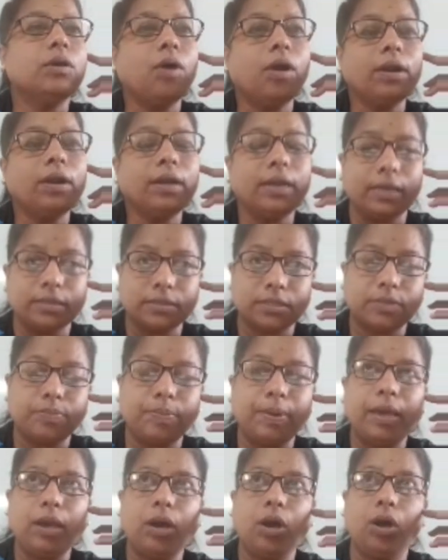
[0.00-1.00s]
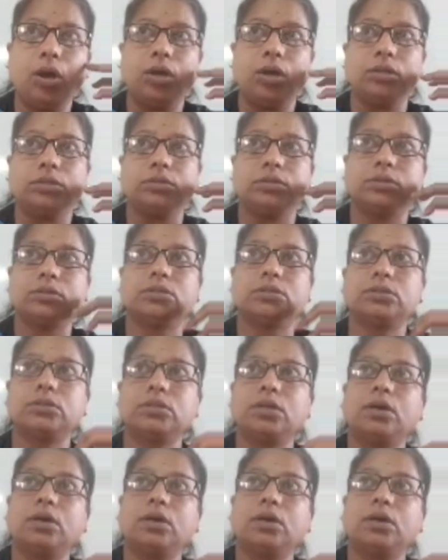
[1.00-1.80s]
context, because